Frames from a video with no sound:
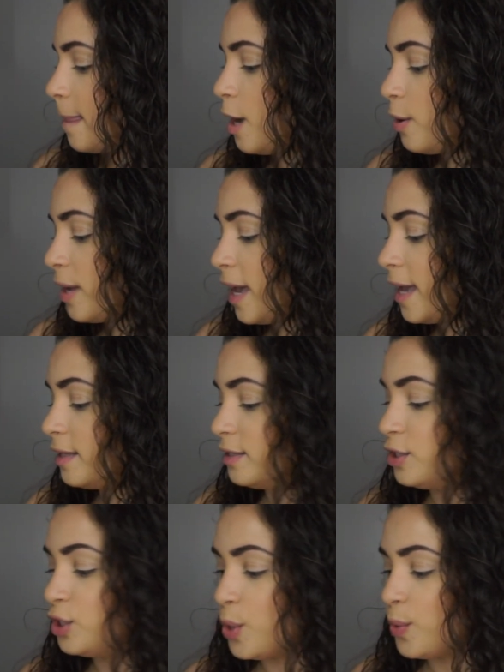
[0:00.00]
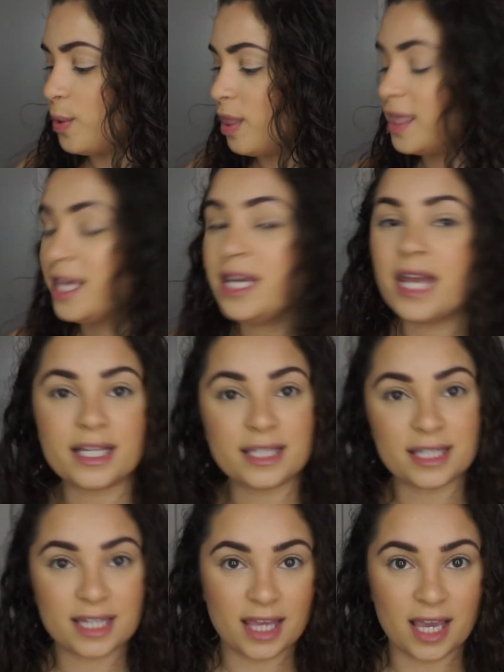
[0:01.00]
Okay, so the
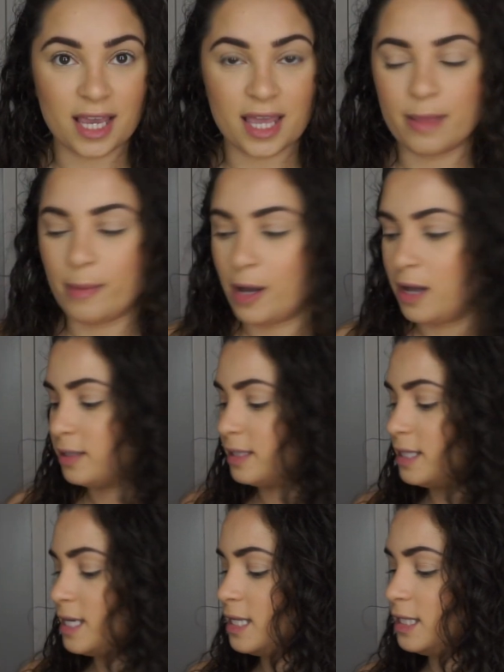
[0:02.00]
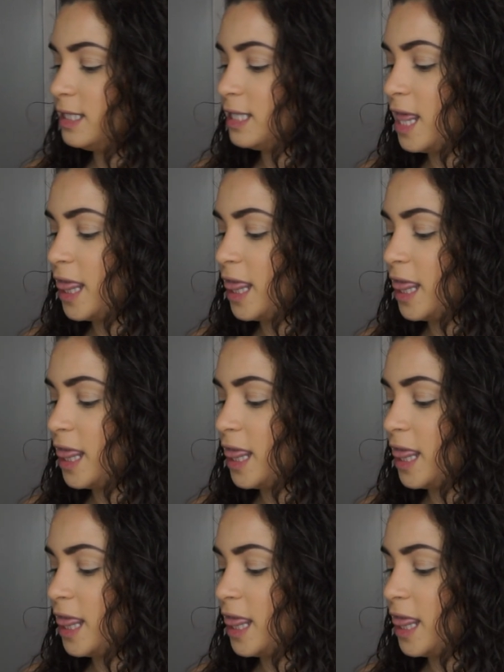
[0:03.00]
next thing in the box is